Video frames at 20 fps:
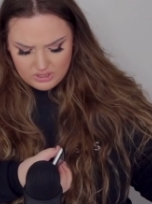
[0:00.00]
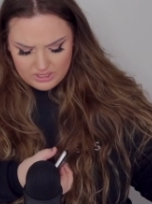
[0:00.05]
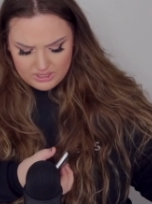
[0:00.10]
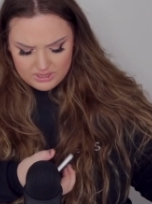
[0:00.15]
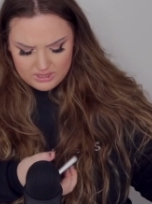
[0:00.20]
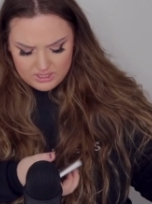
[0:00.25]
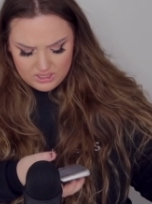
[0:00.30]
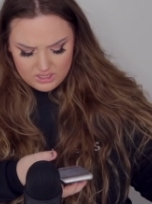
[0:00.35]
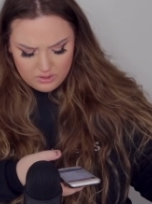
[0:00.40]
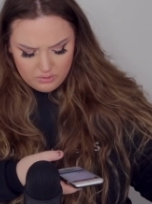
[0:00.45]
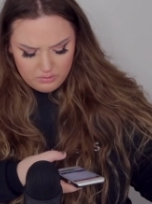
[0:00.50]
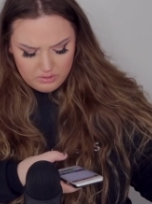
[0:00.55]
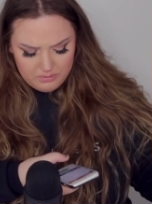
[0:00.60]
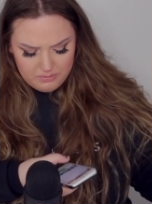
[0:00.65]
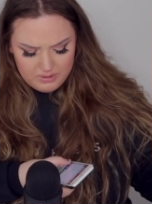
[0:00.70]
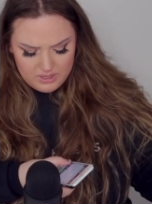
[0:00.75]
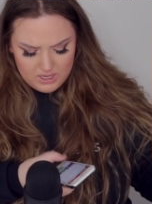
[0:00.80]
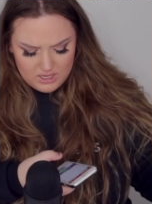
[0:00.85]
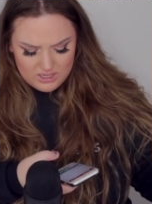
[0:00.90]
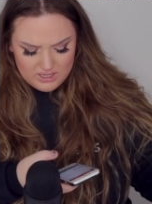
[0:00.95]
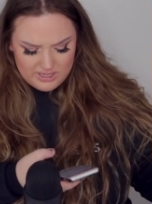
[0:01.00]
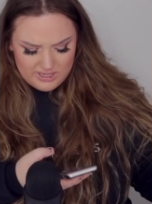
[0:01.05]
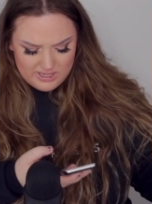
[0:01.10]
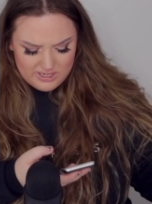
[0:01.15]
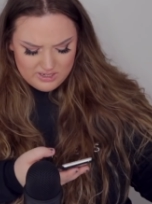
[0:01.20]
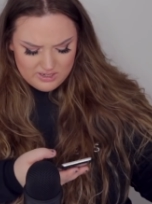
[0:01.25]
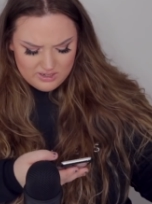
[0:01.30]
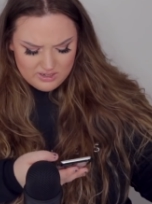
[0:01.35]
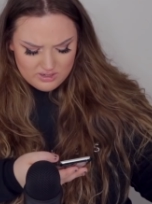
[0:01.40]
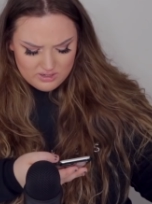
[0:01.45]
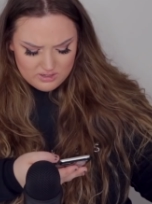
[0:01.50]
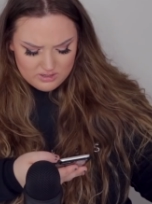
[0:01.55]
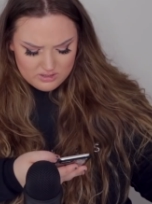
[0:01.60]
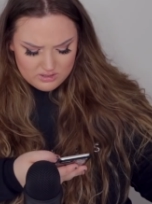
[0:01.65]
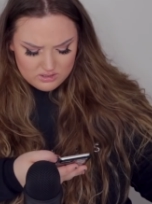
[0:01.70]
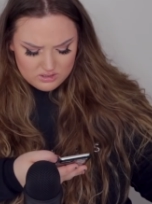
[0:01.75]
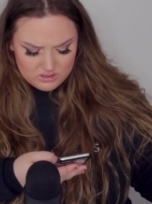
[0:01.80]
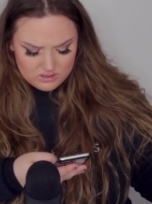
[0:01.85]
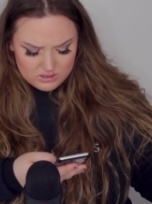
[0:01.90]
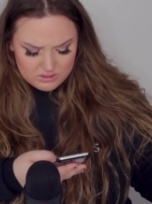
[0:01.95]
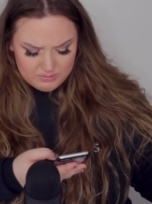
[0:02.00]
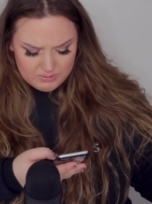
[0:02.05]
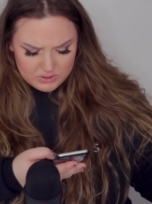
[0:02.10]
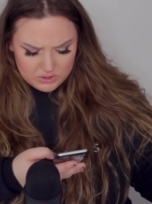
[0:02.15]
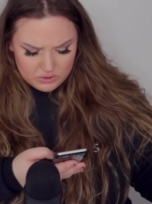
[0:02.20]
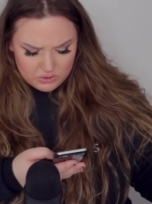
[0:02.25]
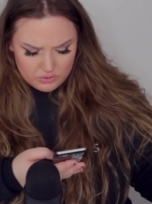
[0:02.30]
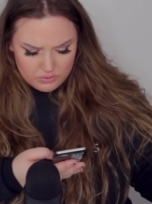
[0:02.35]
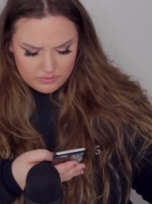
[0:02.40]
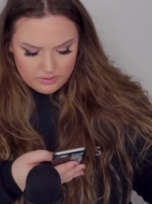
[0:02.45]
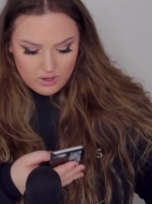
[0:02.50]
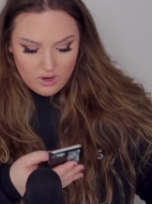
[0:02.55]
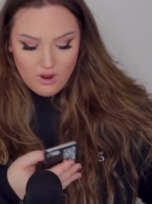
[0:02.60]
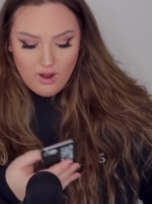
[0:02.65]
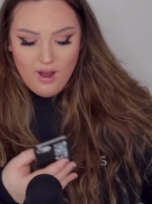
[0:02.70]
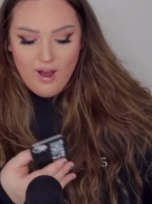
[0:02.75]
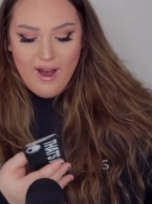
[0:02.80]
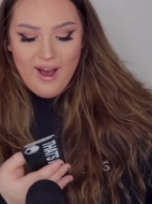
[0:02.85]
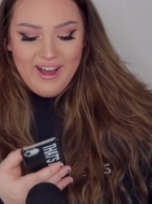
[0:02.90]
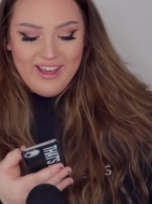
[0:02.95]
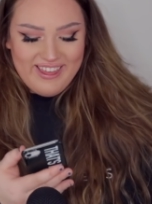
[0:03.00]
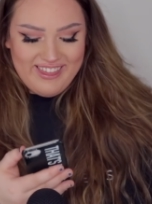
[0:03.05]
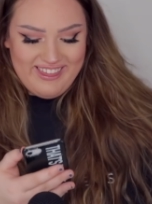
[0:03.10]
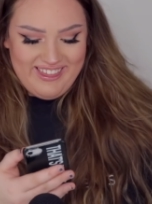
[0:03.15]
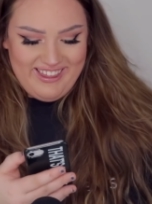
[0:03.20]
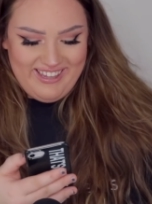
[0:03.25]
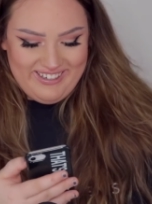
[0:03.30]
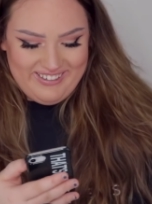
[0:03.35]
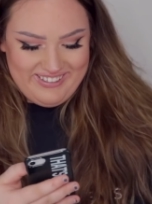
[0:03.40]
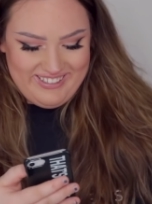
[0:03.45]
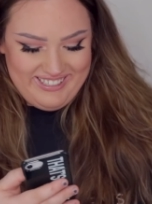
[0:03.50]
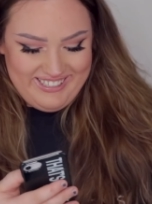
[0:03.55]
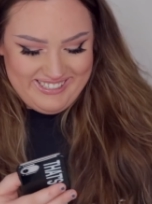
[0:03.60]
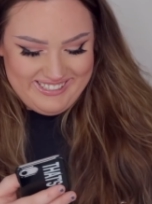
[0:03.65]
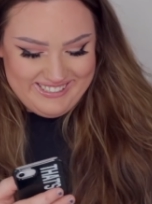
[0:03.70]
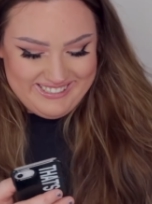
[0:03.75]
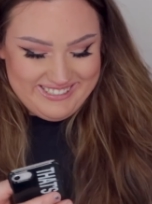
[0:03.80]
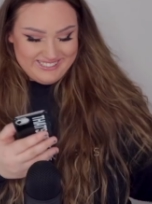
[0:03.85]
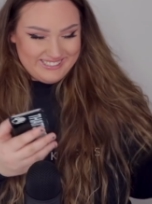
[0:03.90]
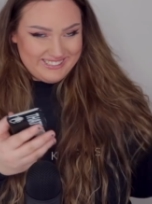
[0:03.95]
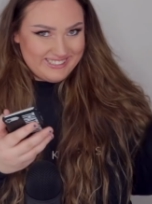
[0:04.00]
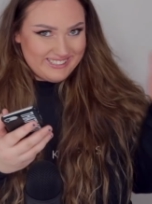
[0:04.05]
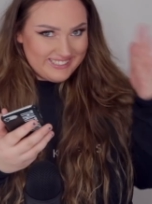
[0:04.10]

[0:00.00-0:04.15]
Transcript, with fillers: I think it would be in special career. There it is.